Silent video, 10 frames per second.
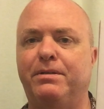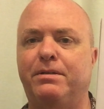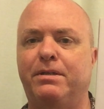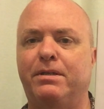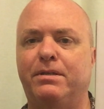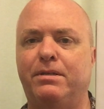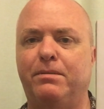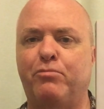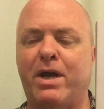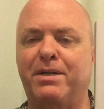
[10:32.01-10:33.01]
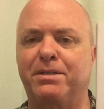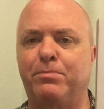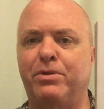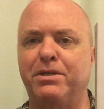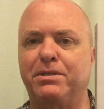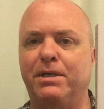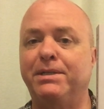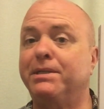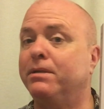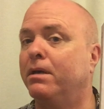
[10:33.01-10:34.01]
Didn't practice the
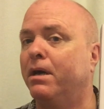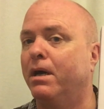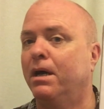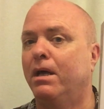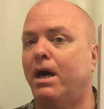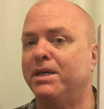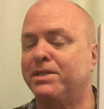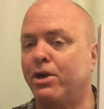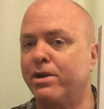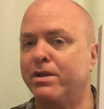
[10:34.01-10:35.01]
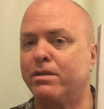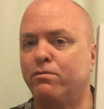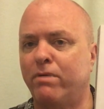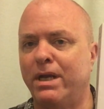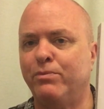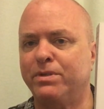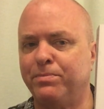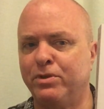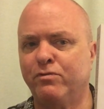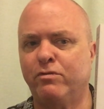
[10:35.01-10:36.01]
pronunciation. I started it, the writing was
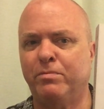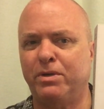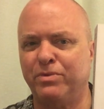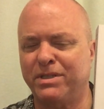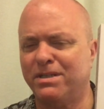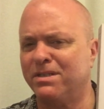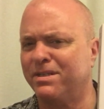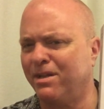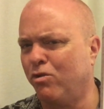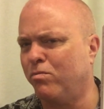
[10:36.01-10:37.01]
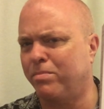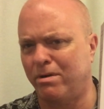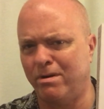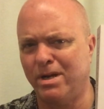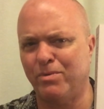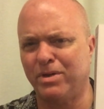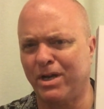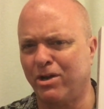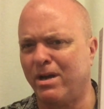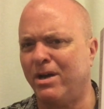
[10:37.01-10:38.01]
beautiful, but it was such a slow burn. I
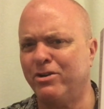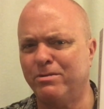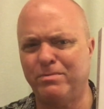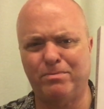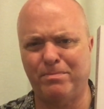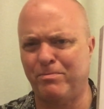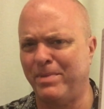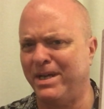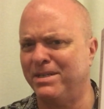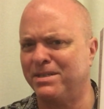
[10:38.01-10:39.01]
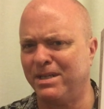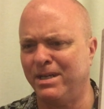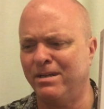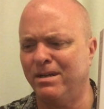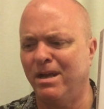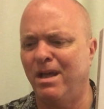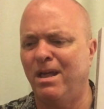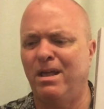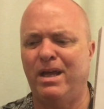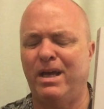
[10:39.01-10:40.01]
got 100 pages in
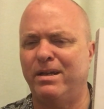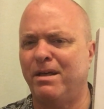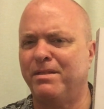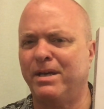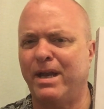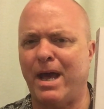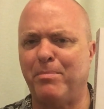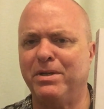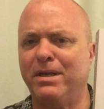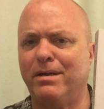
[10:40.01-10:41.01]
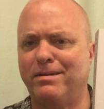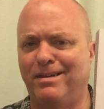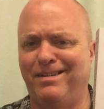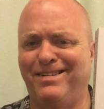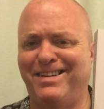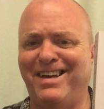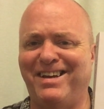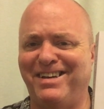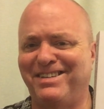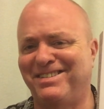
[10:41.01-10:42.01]
and nothing had happened yet. I
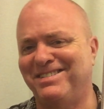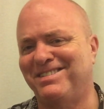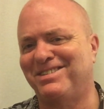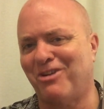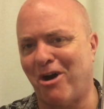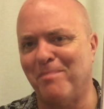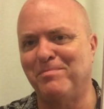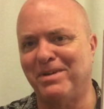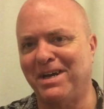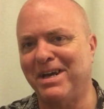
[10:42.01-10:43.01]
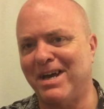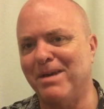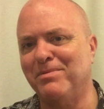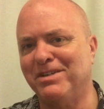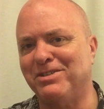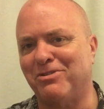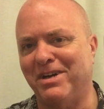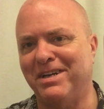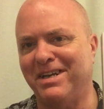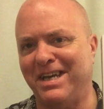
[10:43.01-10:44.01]
just stopped, but I am going to
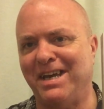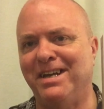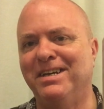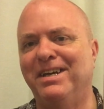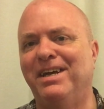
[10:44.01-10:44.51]
try it again.